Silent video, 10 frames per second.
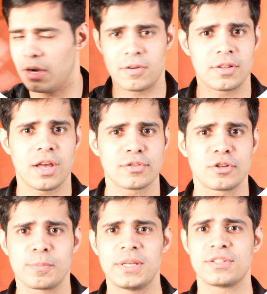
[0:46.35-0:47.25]
hundred
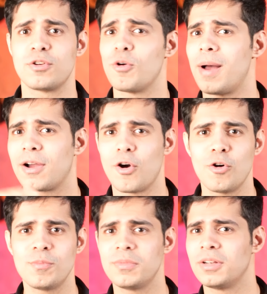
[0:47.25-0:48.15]
thousand rupees, go back
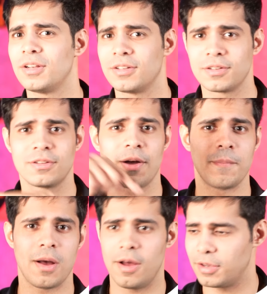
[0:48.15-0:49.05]
home,
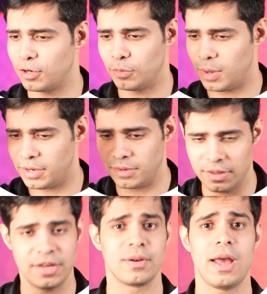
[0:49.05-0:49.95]
come, uh, you know, and
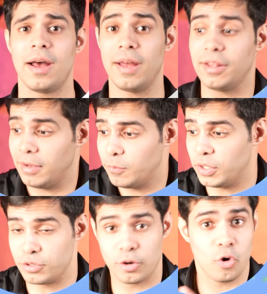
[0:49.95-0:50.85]
then uh,
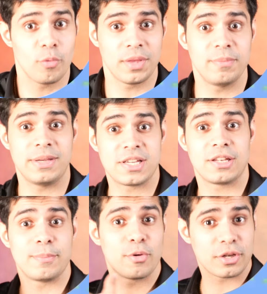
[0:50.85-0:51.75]
once you're home, then
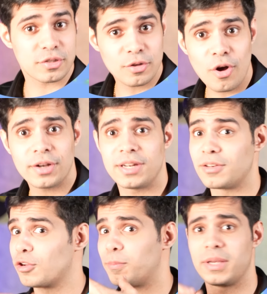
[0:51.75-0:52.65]
basically book a slot
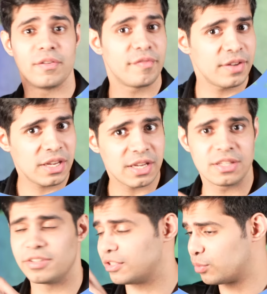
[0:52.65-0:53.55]
and, you know, pay the fee and
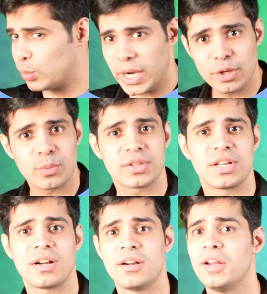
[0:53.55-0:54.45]
then just wait over
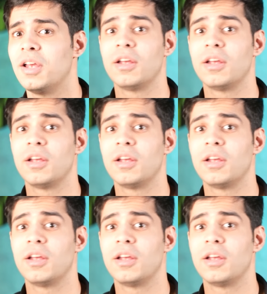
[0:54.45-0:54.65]
there.